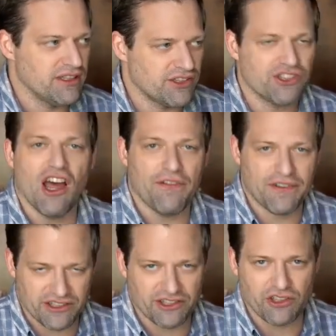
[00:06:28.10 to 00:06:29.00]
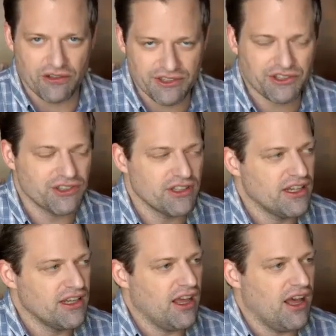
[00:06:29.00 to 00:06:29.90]
stuff as a service,
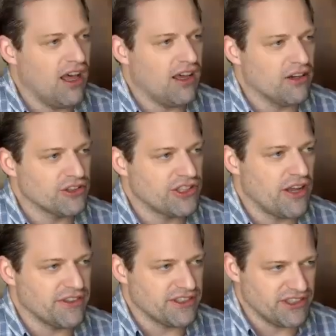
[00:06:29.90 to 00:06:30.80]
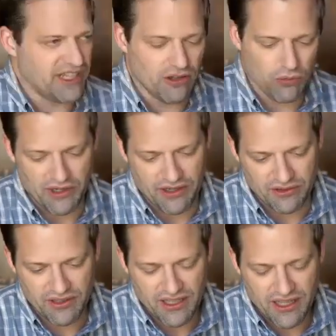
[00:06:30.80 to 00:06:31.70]
uh, mm-hmm. stuff as a sale or
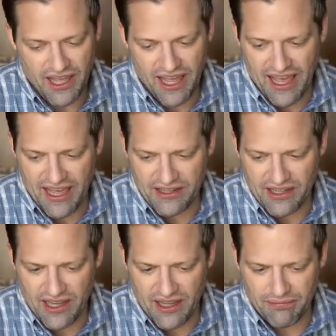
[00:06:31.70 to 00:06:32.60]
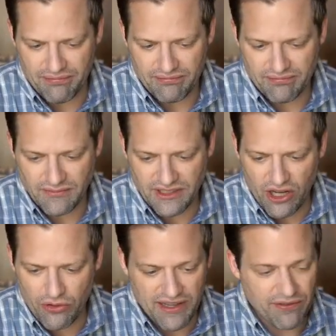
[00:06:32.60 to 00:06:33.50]
whatever, and um, you
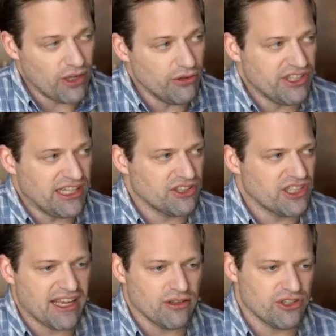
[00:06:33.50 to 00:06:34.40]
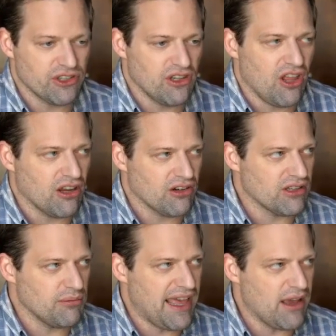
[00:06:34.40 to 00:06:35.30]
know, even those sales cycles took longer
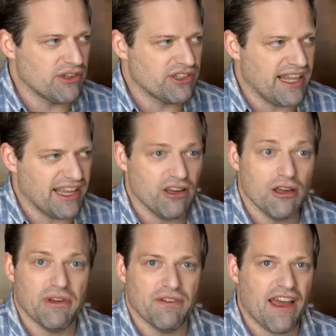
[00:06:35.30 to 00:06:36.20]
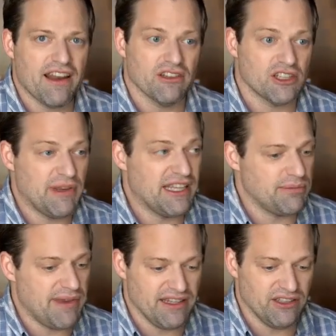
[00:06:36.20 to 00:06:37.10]
and the pay wasn't that good, but final
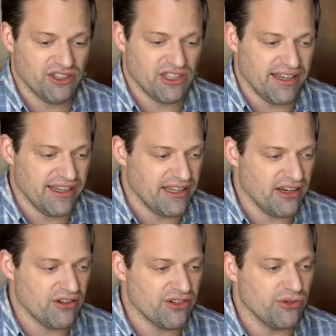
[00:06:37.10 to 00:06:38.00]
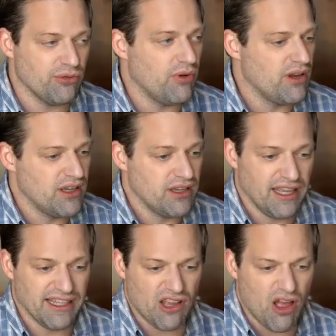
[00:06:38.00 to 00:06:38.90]
expense, man, you just get in there, you
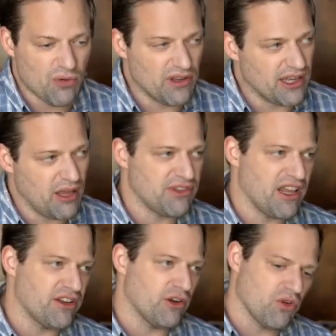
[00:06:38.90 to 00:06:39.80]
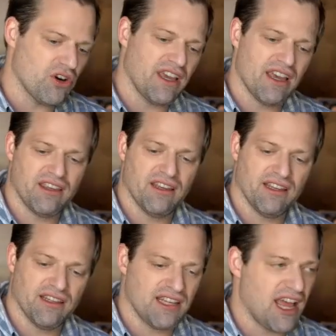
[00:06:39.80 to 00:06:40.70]
it's all really comes down to your work
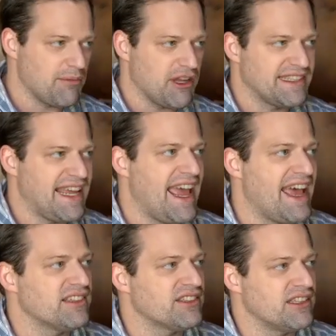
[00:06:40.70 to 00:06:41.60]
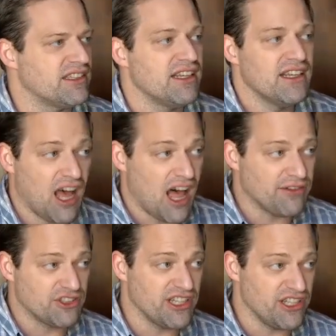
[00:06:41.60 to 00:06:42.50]
ethic and the time on task and
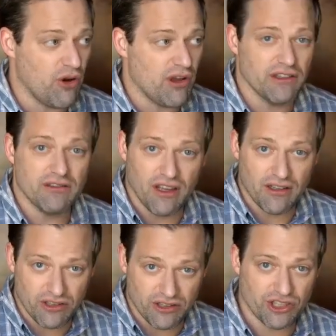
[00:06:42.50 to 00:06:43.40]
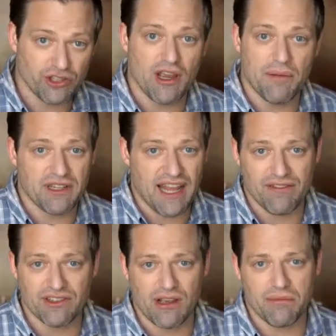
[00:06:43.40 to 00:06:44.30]
obviously knowing a good script and
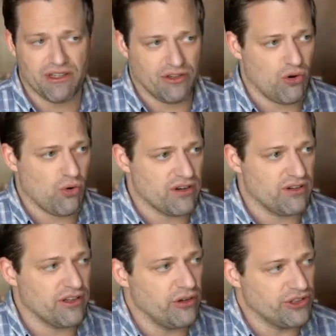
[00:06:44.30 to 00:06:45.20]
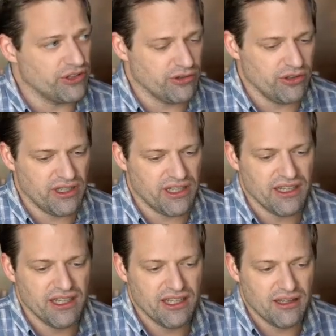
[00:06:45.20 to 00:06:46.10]
having somebody in your corner to coach you through it
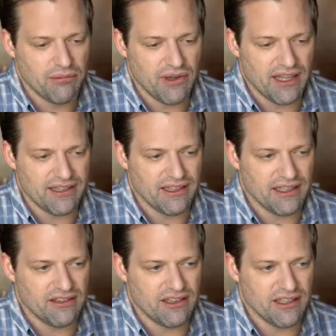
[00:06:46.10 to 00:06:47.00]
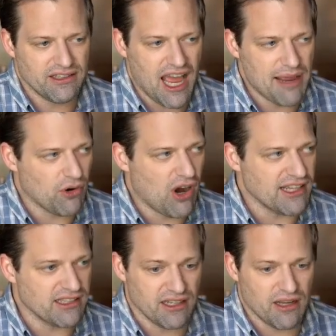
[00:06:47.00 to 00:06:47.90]
but the the time
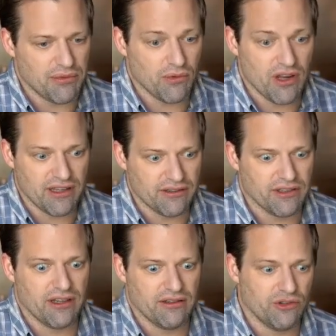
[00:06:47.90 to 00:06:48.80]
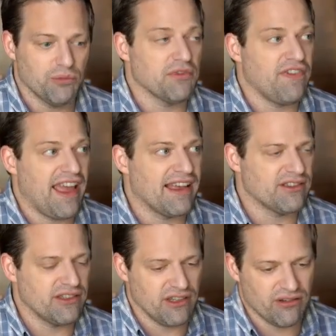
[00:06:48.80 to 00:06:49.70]
horizon get up and running is like super
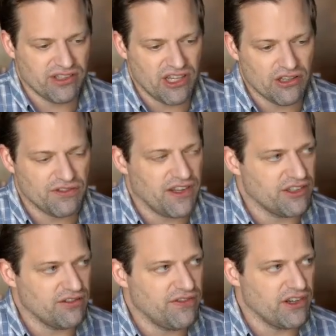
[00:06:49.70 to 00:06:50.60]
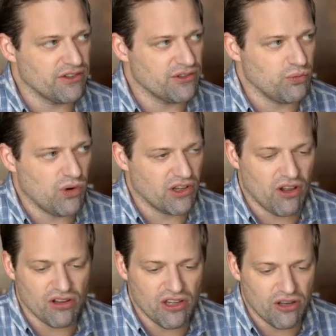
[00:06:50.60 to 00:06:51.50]
fast. You know, the sales funnel funnels one
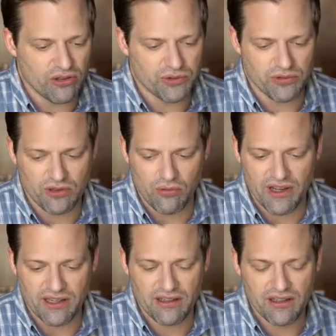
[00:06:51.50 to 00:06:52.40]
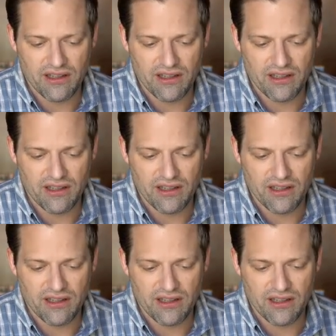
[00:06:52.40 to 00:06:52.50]
call close real quick.